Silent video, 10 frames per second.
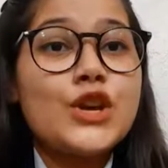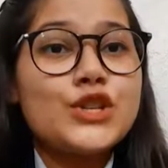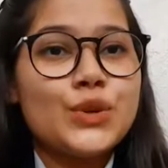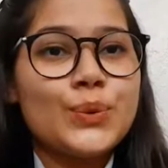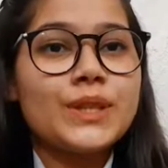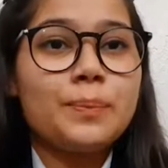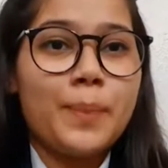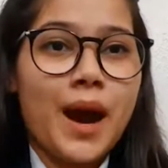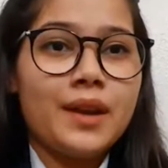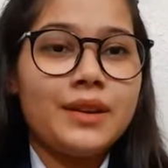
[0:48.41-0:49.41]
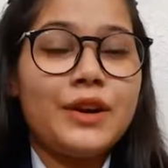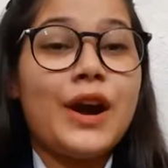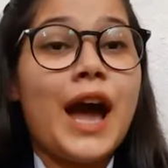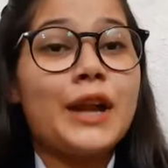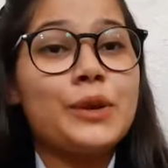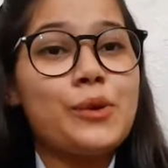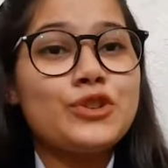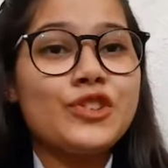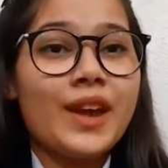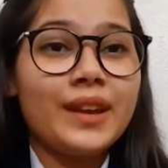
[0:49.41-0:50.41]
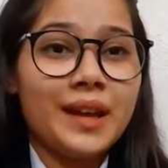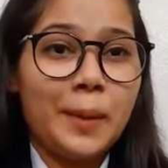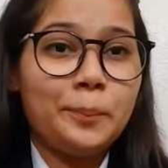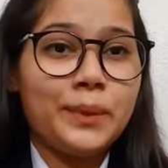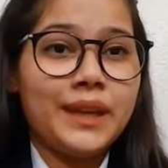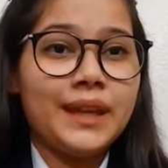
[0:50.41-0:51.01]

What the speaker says: She was a partner at Kochhar Co